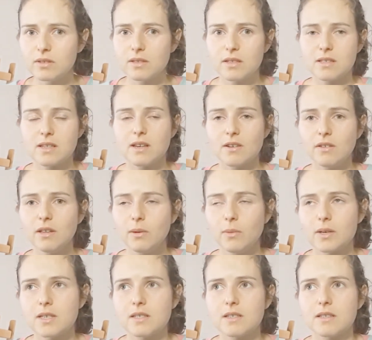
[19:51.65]
because he only
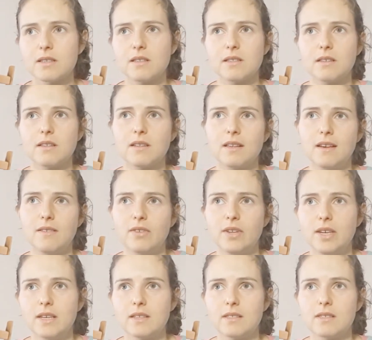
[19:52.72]
wears it in the
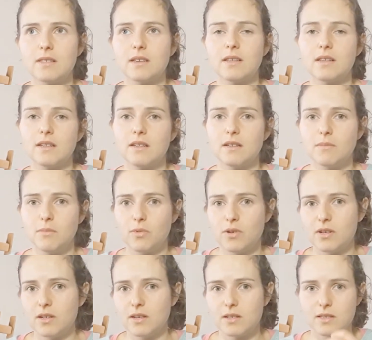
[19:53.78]
evenings and then in the
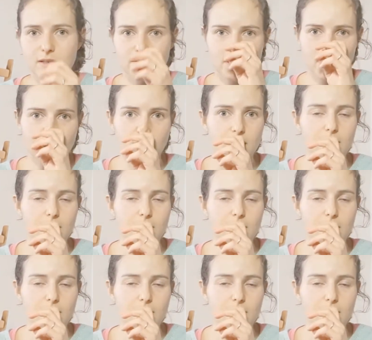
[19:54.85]
mornings really,